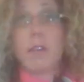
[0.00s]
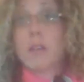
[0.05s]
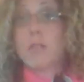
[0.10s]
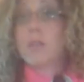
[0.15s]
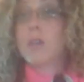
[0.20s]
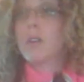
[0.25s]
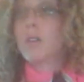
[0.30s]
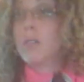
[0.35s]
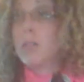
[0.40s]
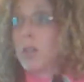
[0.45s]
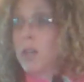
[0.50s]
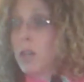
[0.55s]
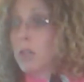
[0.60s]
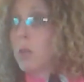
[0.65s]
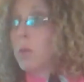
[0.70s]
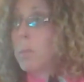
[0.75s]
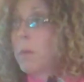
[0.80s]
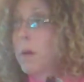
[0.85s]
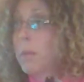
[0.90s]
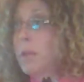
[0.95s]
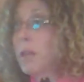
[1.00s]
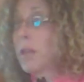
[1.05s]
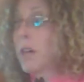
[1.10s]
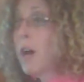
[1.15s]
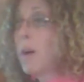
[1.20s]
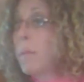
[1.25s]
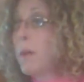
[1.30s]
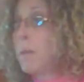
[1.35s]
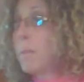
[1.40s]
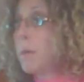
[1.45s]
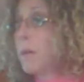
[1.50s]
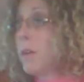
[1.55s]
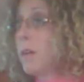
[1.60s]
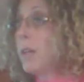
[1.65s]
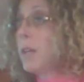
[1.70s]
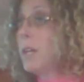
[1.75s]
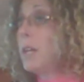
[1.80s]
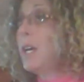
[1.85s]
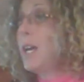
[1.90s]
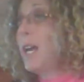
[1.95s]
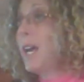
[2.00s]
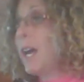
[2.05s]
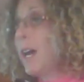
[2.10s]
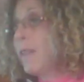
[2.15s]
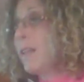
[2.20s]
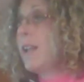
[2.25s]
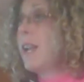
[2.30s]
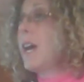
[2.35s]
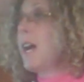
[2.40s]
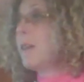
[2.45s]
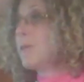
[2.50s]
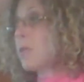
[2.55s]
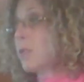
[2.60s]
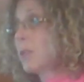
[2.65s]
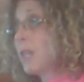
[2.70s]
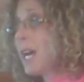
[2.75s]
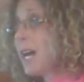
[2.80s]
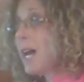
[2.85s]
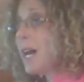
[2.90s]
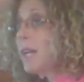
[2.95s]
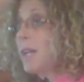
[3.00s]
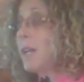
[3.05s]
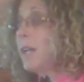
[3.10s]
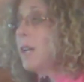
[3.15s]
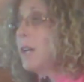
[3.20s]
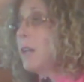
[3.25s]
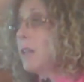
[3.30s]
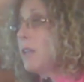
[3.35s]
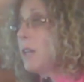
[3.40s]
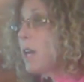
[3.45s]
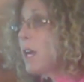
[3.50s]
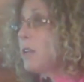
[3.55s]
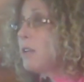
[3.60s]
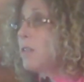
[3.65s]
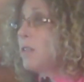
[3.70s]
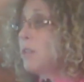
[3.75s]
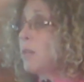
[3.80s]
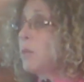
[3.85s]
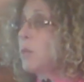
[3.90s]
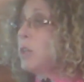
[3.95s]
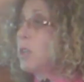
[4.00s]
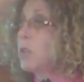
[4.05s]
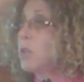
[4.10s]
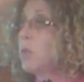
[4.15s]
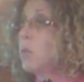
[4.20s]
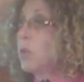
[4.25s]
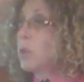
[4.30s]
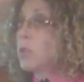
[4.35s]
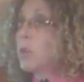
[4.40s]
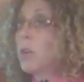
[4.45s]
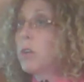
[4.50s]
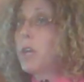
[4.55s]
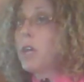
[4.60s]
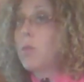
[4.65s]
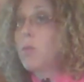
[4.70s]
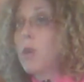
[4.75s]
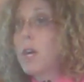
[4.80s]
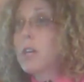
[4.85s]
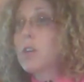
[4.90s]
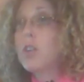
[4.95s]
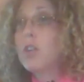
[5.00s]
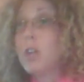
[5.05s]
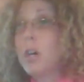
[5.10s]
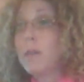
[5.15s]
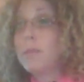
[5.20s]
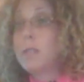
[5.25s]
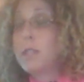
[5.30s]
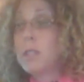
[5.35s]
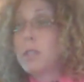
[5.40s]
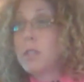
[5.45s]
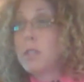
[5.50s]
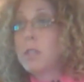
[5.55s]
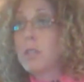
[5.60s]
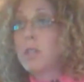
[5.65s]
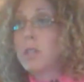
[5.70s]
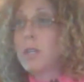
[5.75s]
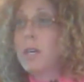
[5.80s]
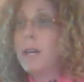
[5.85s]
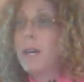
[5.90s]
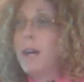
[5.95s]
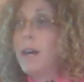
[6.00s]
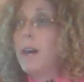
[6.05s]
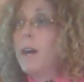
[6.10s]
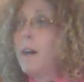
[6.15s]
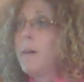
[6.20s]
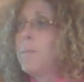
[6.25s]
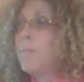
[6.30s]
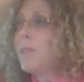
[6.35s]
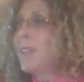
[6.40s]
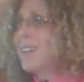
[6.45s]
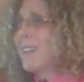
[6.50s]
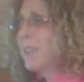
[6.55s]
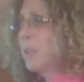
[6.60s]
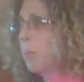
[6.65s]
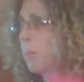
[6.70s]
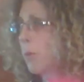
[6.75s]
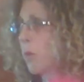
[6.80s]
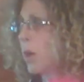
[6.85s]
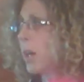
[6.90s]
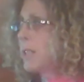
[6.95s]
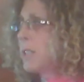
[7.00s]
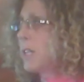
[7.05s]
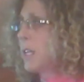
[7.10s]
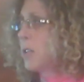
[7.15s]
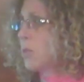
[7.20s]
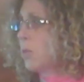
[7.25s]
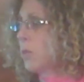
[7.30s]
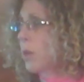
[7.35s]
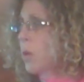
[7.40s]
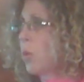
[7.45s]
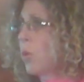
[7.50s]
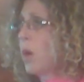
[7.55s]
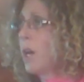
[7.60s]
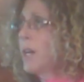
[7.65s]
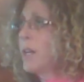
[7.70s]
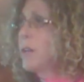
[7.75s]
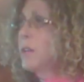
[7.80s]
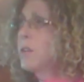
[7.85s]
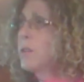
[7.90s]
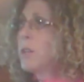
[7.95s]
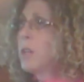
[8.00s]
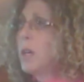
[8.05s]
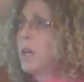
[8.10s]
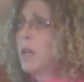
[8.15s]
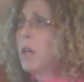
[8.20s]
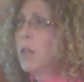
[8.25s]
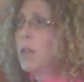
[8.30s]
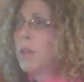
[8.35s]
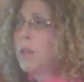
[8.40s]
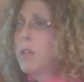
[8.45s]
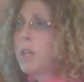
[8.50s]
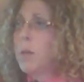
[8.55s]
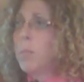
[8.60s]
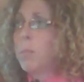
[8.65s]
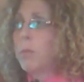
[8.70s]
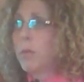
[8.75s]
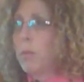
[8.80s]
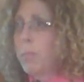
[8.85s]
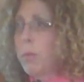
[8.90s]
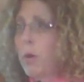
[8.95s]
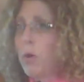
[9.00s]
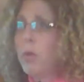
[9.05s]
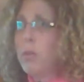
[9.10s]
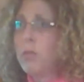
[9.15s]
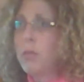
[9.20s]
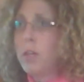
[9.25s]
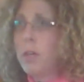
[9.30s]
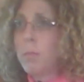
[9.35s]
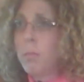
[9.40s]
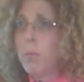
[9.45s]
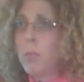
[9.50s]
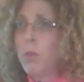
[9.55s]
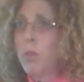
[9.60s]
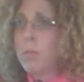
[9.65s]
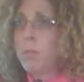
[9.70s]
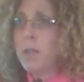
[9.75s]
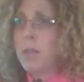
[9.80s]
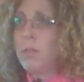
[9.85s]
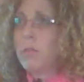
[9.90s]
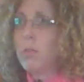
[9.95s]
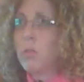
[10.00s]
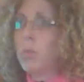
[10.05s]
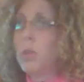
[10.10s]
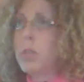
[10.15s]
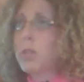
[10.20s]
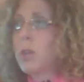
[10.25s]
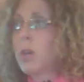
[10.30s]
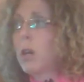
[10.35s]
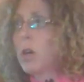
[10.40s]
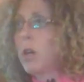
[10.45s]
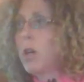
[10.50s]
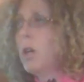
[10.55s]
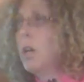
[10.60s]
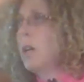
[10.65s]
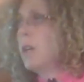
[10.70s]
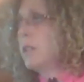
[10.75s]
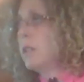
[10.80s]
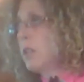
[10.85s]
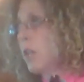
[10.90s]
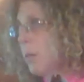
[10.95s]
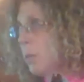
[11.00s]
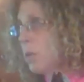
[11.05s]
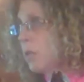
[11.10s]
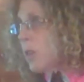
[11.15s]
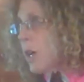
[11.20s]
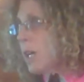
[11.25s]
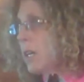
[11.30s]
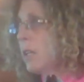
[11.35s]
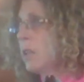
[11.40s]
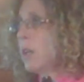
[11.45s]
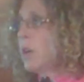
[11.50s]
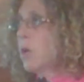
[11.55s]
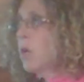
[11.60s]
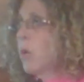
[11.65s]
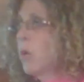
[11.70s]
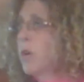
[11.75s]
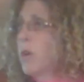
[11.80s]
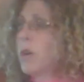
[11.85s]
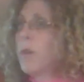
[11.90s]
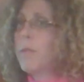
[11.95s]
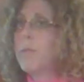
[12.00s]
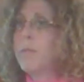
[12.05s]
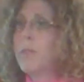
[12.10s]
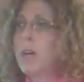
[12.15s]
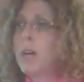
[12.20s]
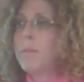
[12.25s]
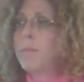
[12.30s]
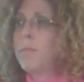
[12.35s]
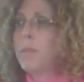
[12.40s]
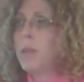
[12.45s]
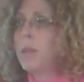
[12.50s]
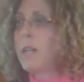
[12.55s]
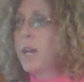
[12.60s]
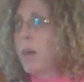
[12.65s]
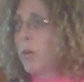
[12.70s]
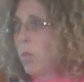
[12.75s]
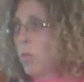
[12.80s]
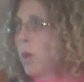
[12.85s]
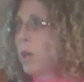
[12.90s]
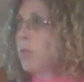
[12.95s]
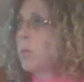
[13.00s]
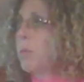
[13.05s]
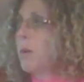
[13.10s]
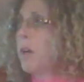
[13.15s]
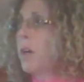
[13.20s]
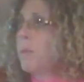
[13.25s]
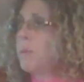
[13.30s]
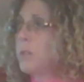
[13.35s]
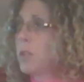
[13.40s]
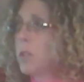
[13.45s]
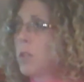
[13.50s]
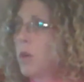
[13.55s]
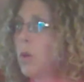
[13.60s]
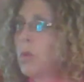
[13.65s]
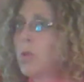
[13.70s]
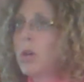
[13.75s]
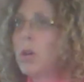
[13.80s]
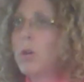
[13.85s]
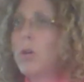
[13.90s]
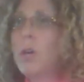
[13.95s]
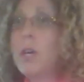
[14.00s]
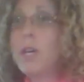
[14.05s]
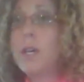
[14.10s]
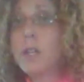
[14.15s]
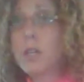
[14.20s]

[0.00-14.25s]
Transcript: That triggers another public comment period, and then after that, the agency would issue what's called a record of decision. The process requires the proposed improvements, which are double tracking the corridor from now West Palm to Cocoa,